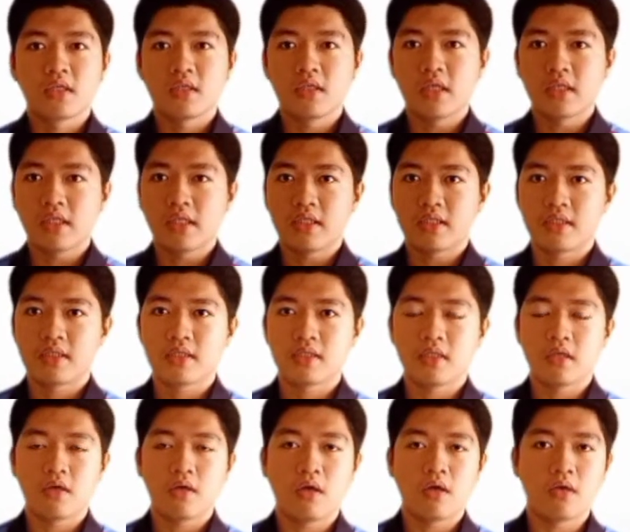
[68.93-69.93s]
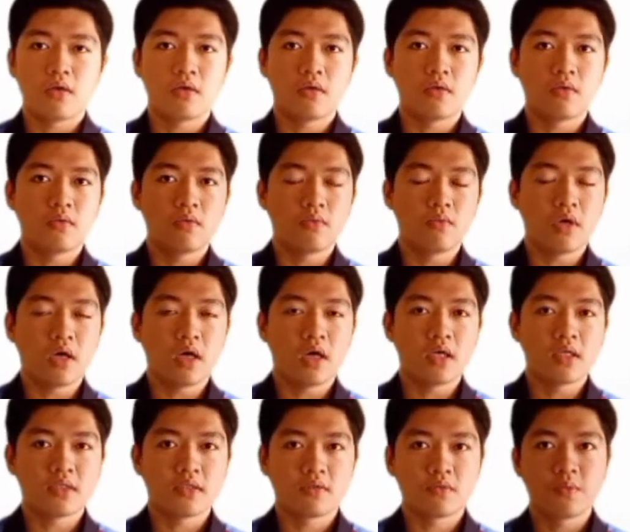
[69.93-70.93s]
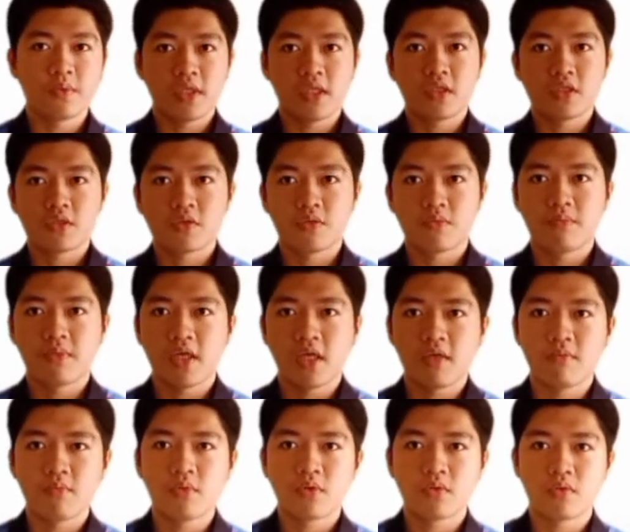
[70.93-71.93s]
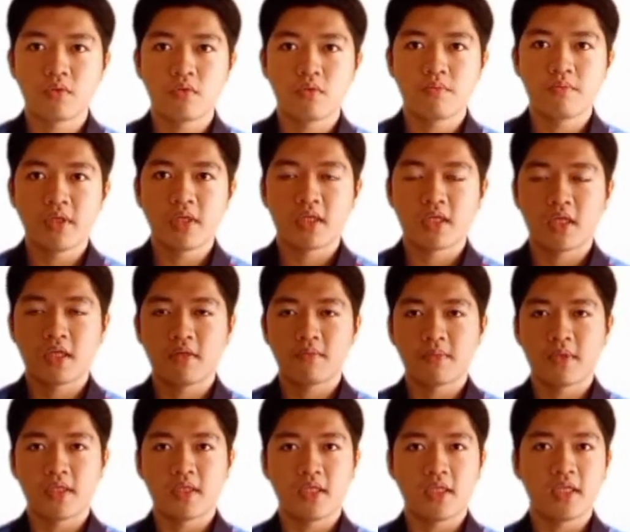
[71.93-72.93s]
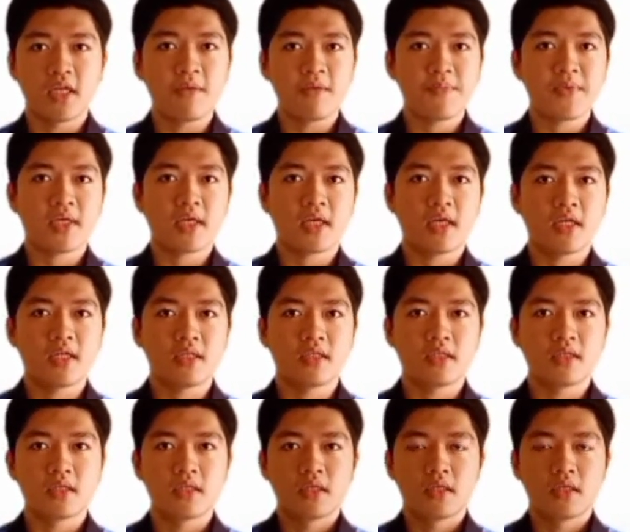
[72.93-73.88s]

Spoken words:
That is, as we should be able to become dynamic and